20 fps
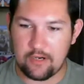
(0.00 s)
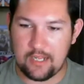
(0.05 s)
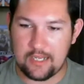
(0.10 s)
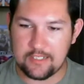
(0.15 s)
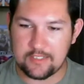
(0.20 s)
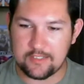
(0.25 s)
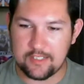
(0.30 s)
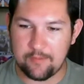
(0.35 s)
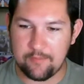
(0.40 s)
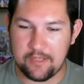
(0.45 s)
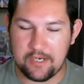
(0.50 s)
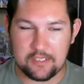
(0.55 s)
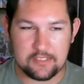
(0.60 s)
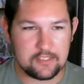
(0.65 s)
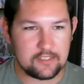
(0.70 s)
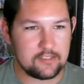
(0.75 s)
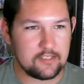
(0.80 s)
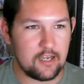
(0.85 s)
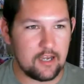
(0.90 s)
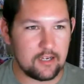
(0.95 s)
the last 10
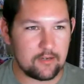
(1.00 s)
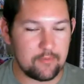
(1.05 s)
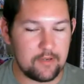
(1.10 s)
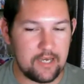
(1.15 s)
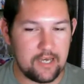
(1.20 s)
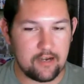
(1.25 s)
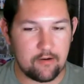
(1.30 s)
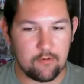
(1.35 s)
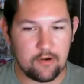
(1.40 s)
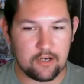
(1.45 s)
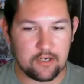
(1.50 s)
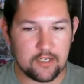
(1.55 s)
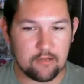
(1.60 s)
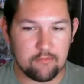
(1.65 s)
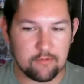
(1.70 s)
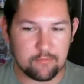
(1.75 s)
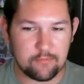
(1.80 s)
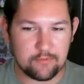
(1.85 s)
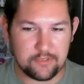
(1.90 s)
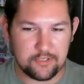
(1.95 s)
minutes to talk about how to run a
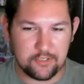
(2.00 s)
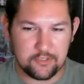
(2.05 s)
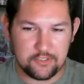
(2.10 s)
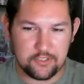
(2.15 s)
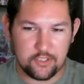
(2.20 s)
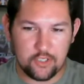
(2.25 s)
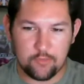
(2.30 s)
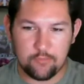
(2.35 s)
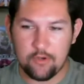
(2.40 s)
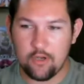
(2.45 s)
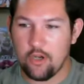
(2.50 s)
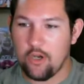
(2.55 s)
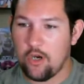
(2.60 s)
comic YouTube,